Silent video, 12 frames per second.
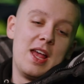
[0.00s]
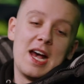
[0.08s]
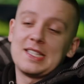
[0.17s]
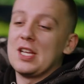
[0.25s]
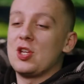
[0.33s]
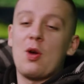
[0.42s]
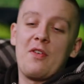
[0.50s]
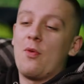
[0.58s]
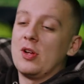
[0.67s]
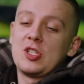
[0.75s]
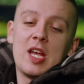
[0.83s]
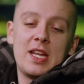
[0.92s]
I said, yo,
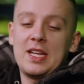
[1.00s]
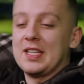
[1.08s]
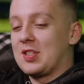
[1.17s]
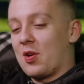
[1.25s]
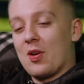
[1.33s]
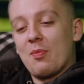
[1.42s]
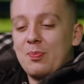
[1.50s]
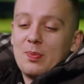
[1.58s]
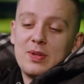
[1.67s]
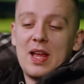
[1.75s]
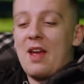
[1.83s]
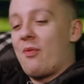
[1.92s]
everyone, check this. So
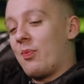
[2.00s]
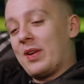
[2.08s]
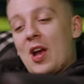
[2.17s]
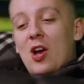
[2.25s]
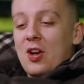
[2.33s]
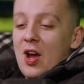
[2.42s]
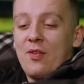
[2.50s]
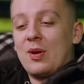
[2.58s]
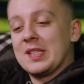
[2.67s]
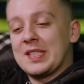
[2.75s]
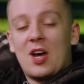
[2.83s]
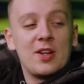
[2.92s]
got
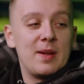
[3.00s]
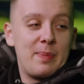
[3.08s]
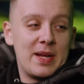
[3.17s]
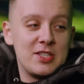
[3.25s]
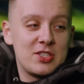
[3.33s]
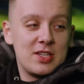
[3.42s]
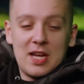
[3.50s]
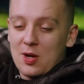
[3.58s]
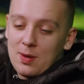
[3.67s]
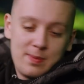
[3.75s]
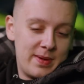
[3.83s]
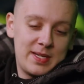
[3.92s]
everyone sat on the bench and that,
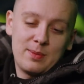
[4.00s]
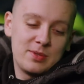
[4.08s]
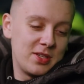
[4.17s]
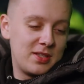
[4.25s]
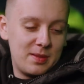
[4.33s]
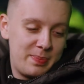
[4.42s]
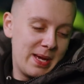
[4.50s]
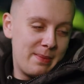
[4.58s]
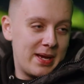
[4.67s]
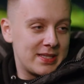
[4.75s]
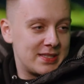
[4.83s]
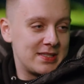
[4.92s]
man, then was on the
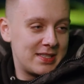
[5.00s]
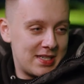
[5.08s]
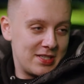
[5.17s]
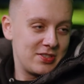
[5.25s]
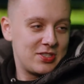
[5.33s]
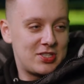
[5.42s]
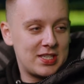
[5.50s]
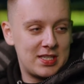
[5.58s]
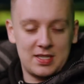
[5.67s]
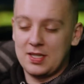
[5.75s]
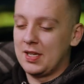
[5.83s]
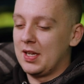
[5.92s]
BMXs and that, just chilling.